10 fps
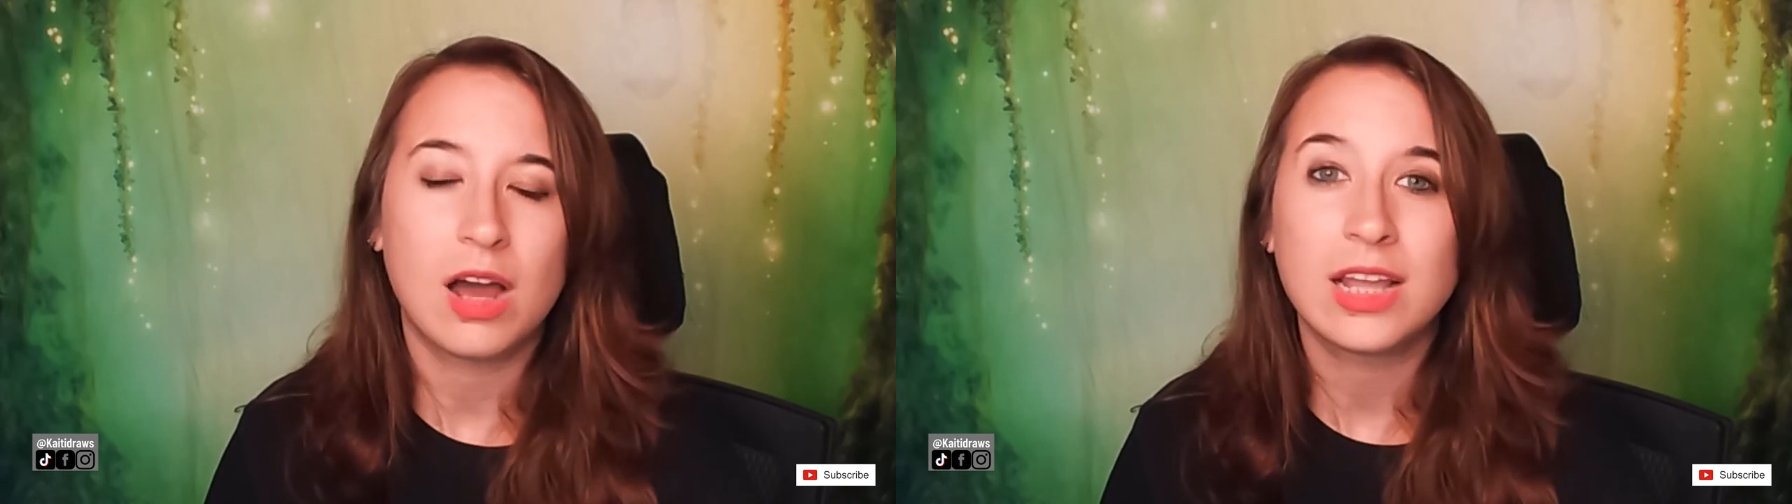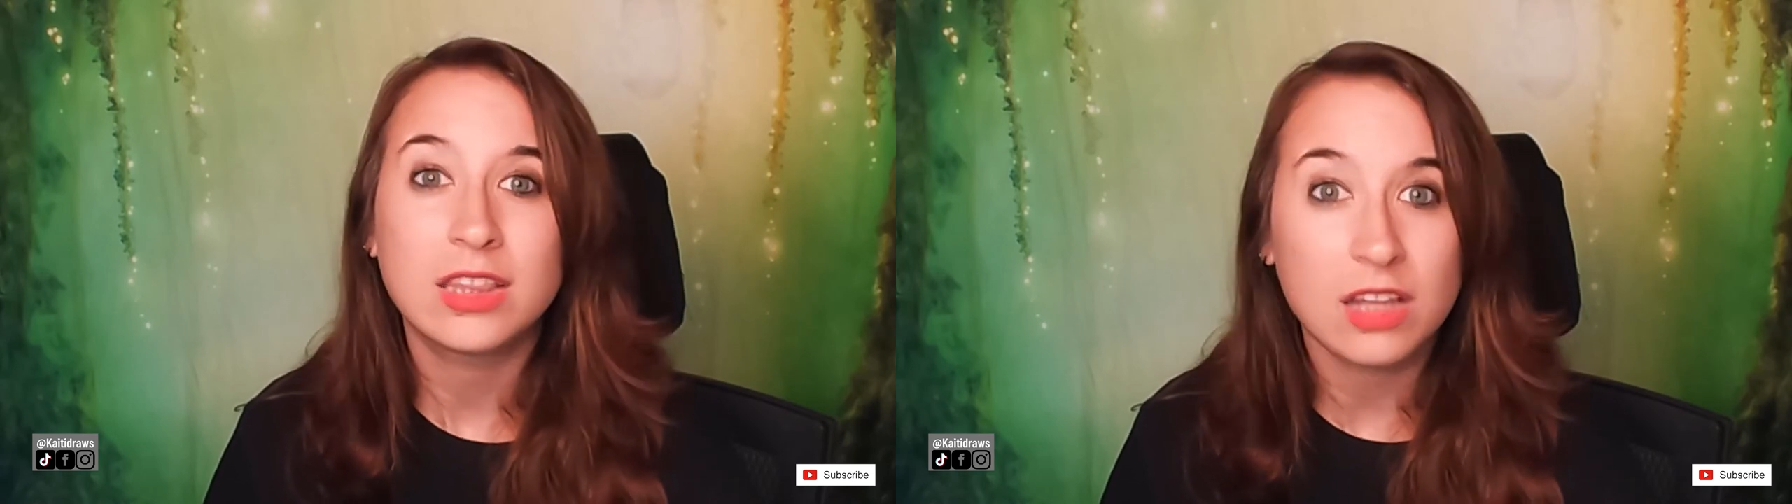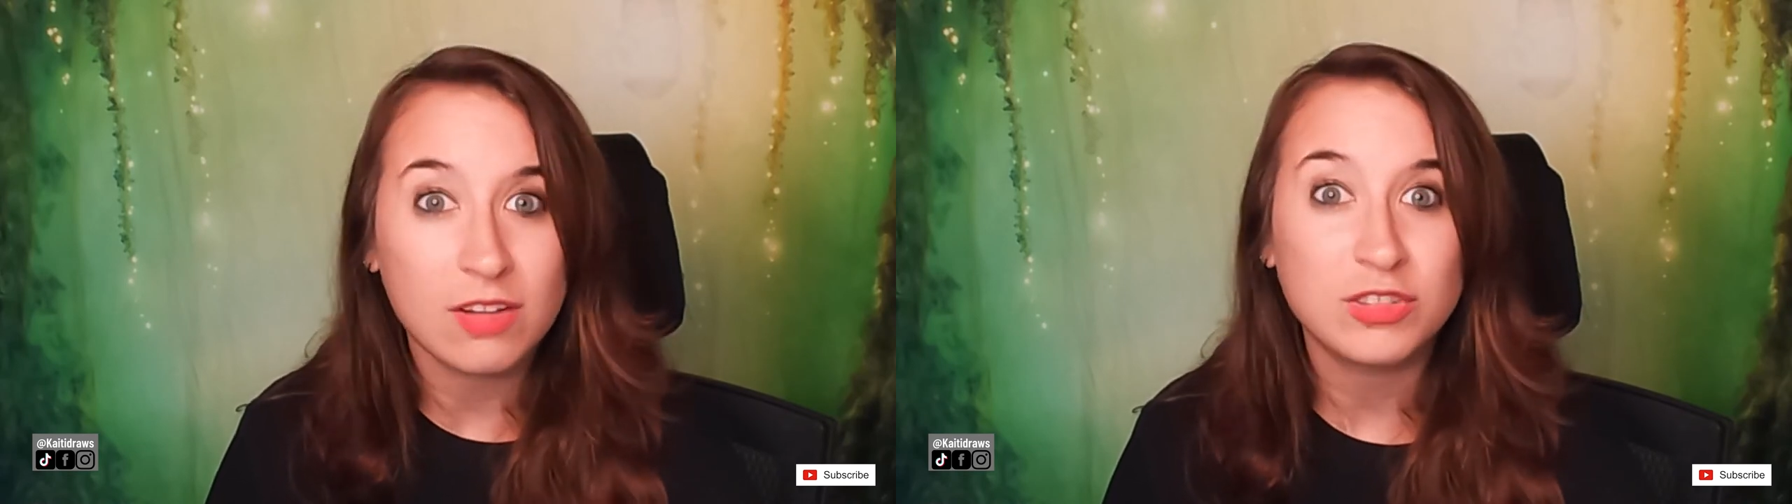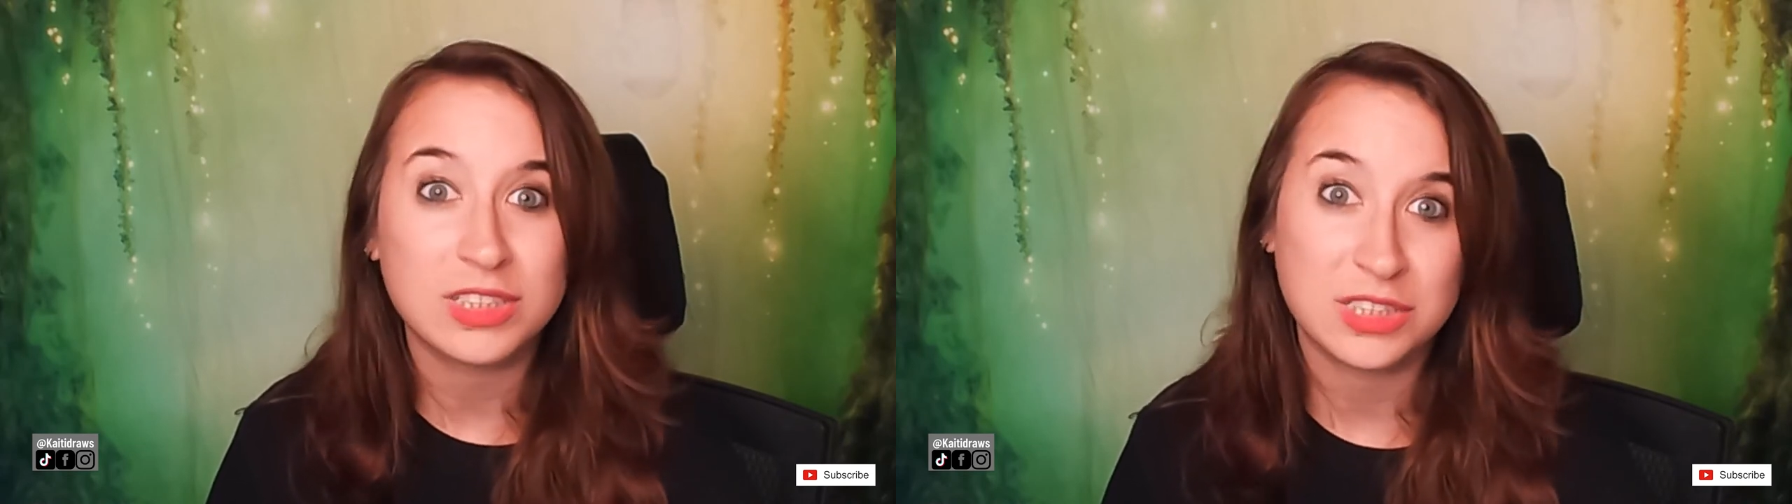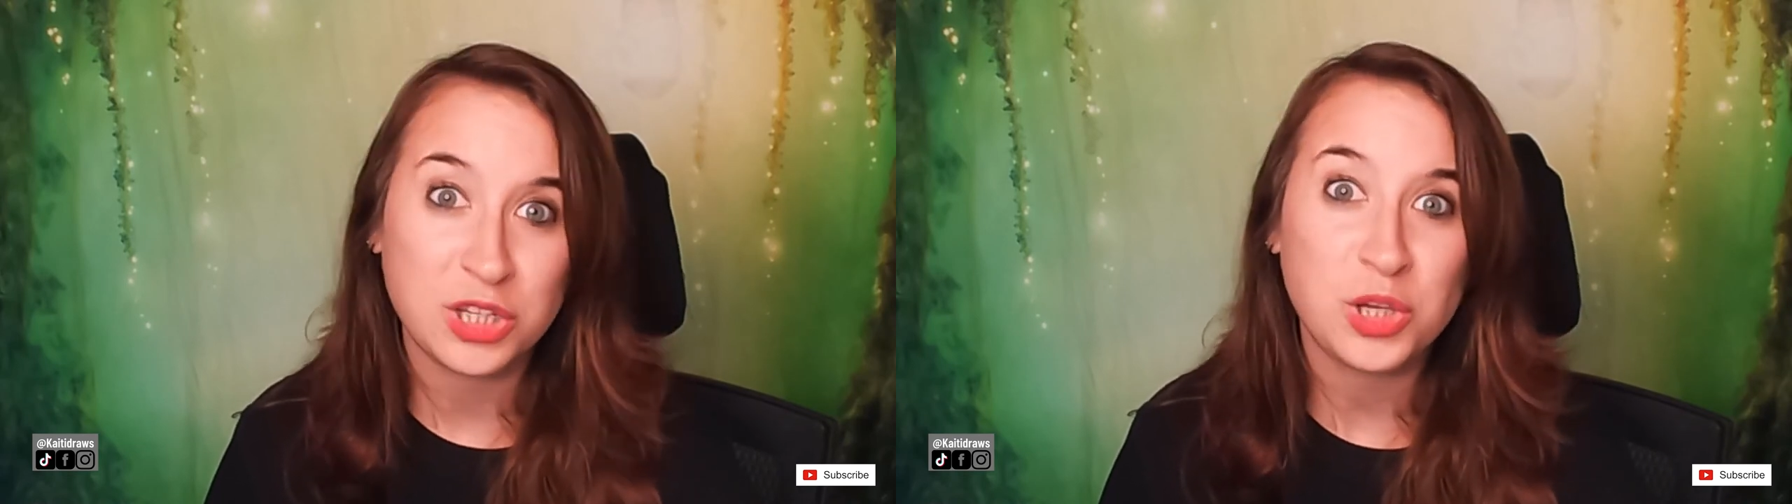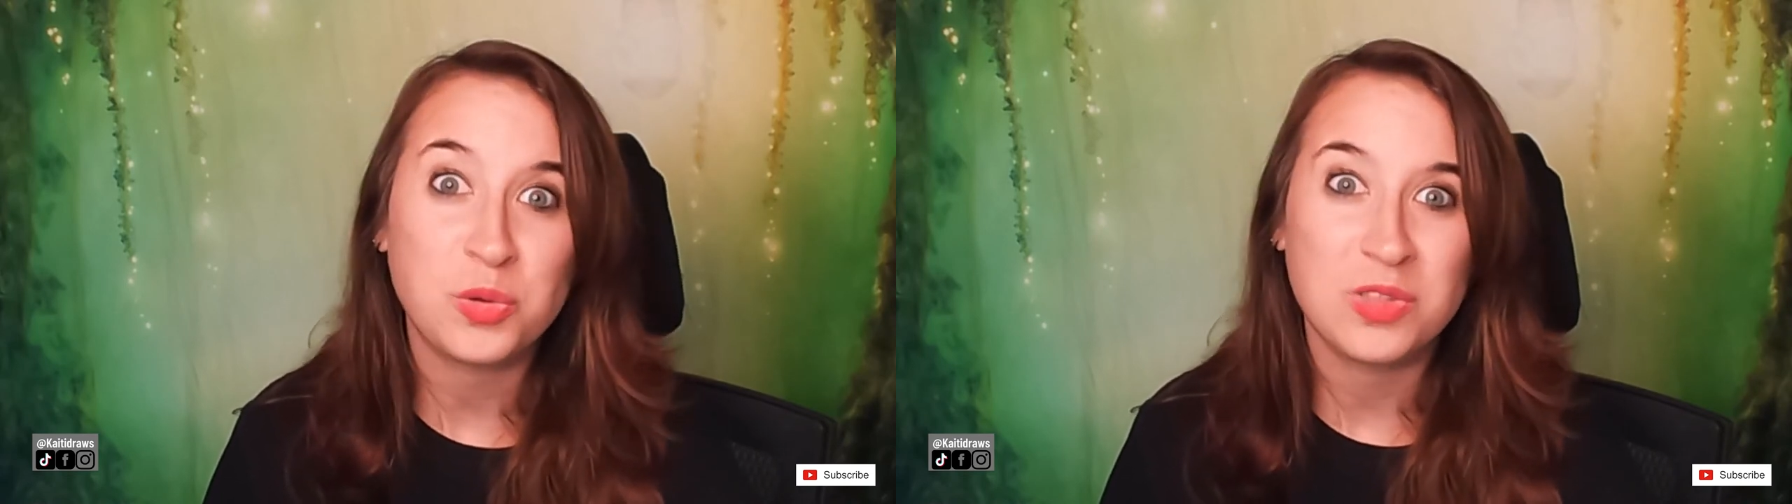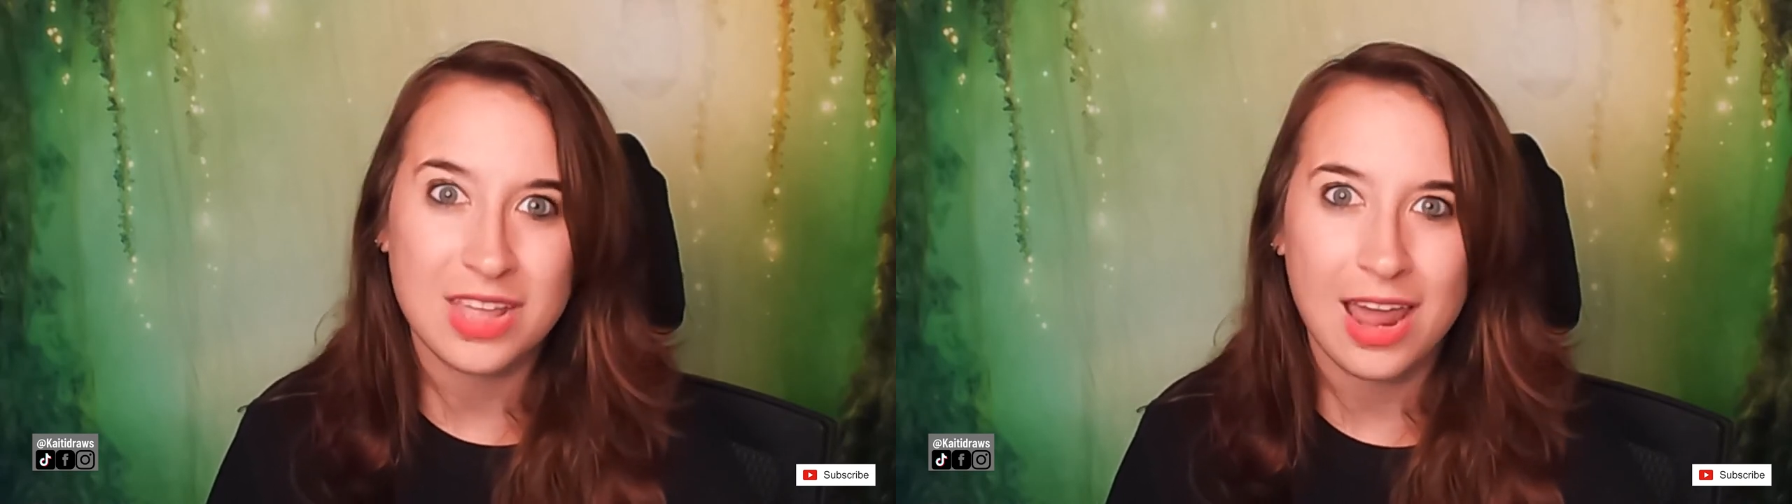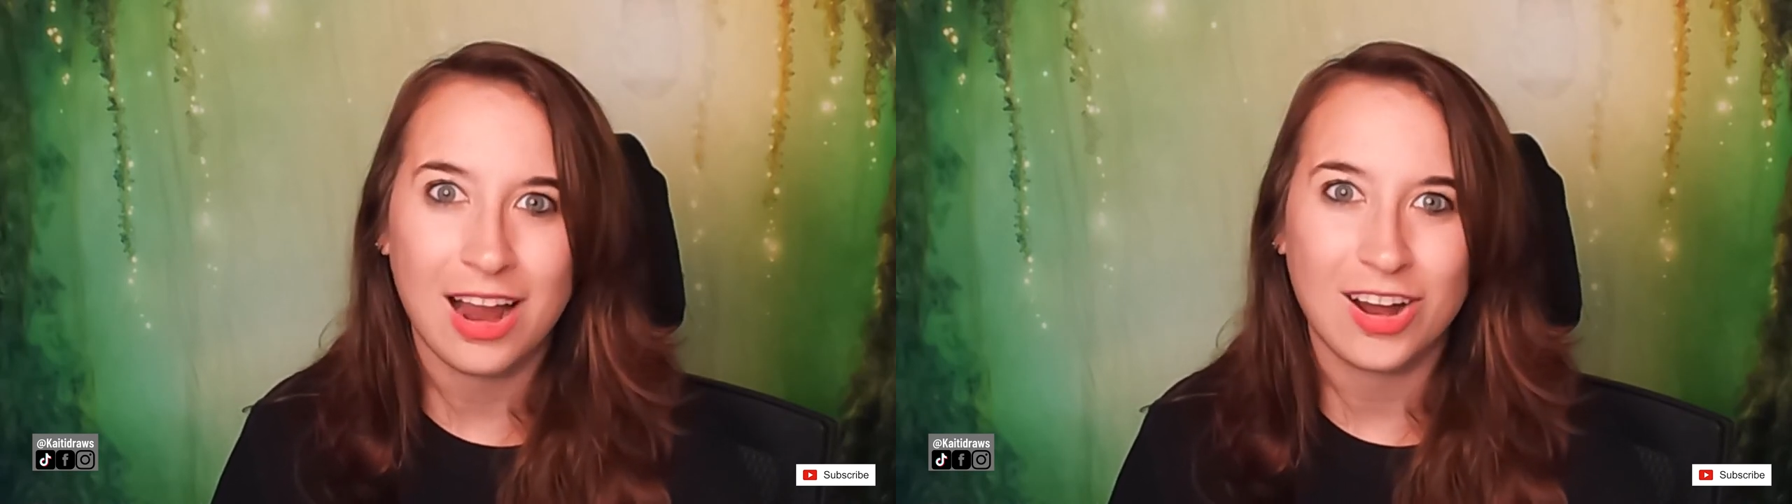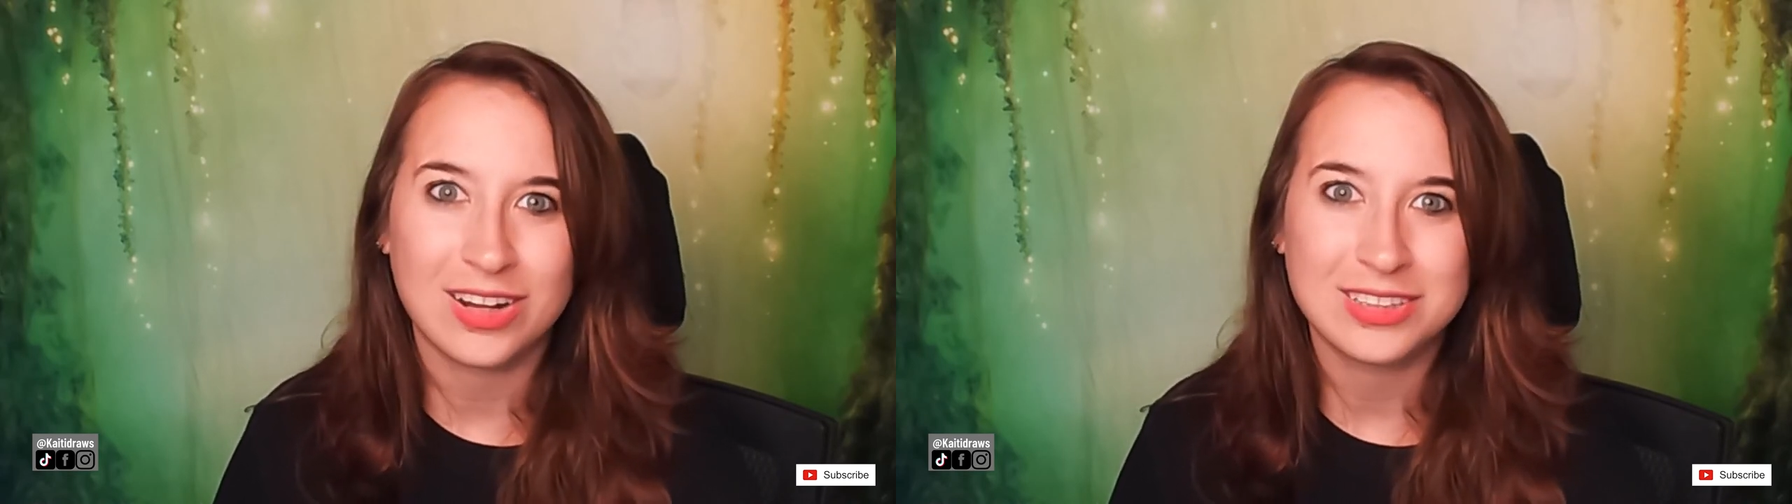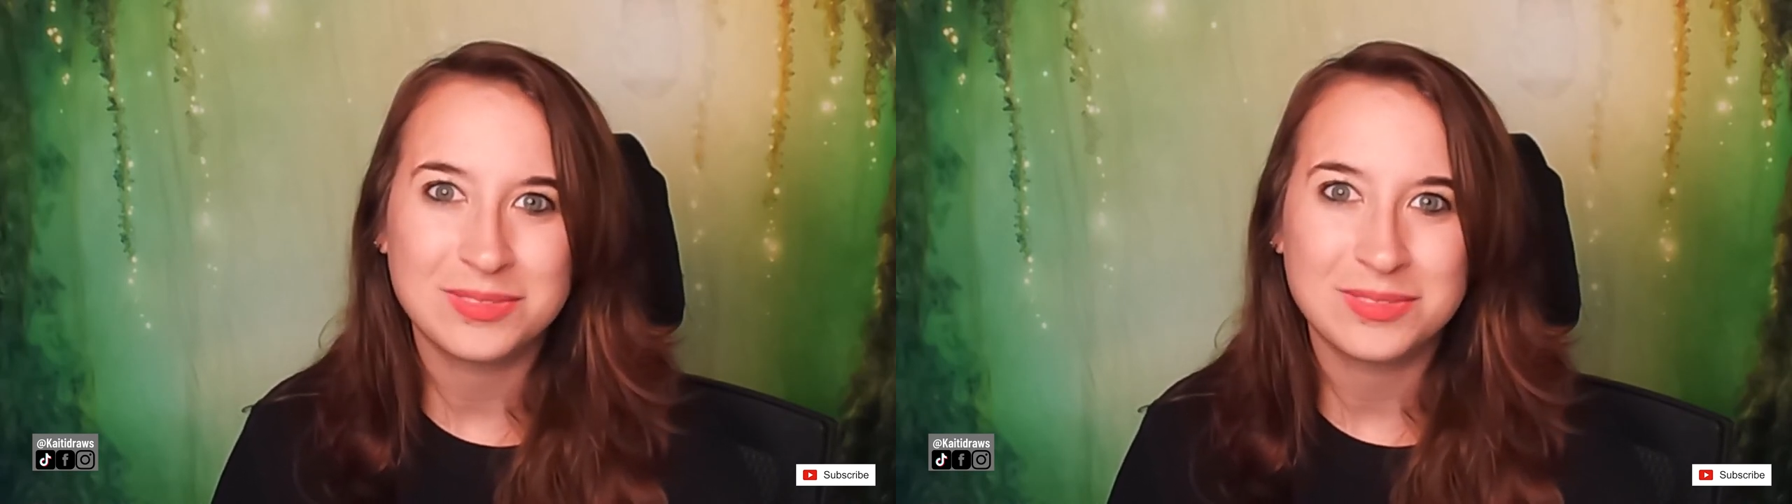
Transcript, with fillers: I'd love to see you there.